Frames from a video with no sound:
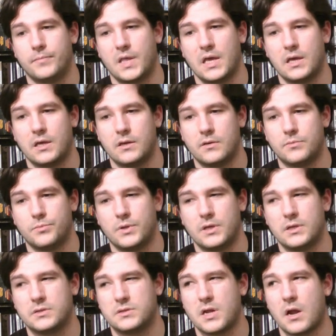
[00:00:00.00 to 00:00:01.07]
And
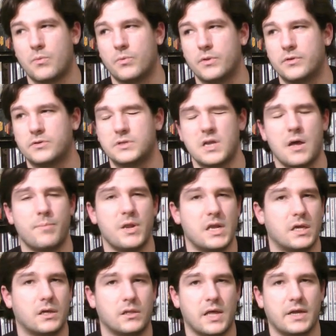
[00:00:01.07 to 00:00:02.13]
it's not. There's not many
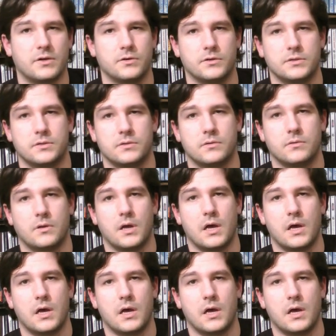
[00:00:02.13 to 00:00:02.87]
collectors